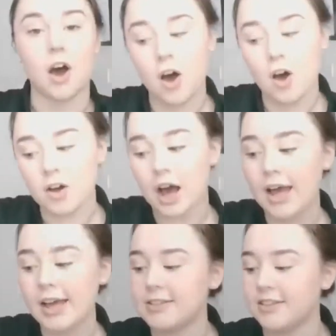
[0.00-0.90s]

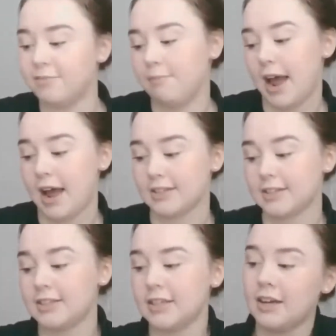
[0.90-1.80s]
kinds of masks.
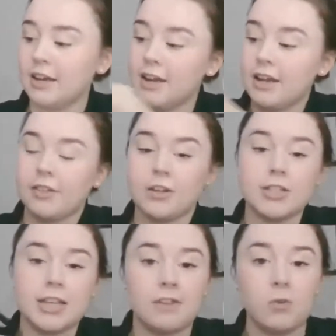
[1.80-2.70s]
There's
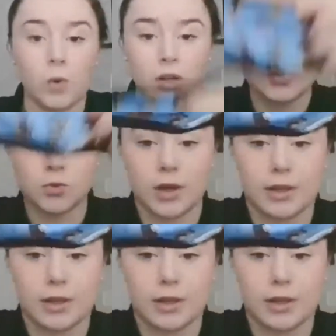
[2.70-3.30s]
even ones with